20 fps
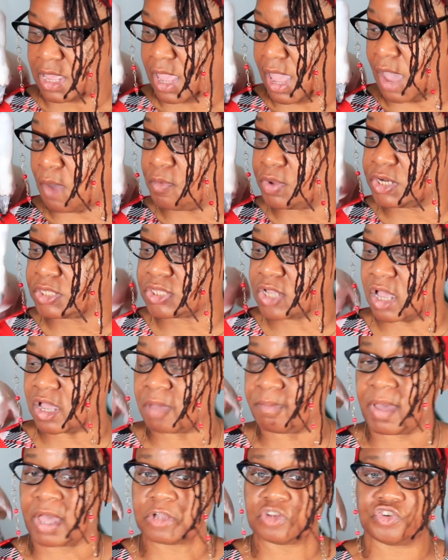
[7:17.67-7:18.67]
I want to talk
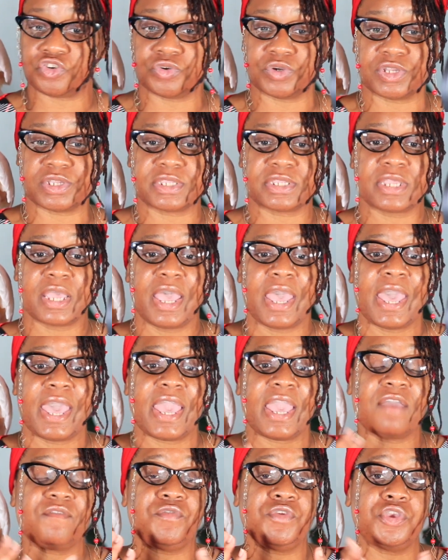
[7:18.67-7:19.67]
about trust.
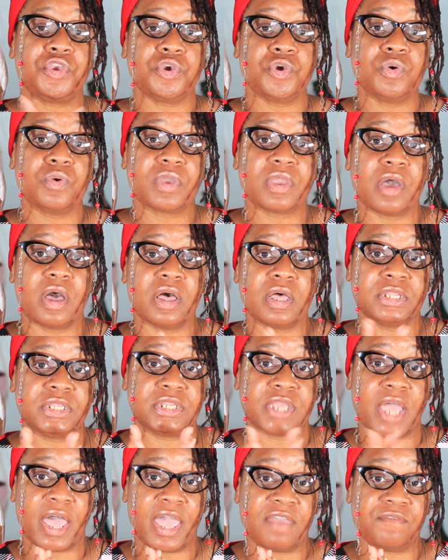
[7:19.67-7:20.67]
If
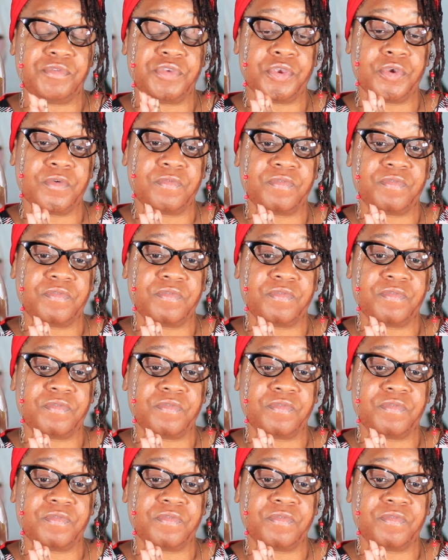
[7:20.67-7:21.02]
you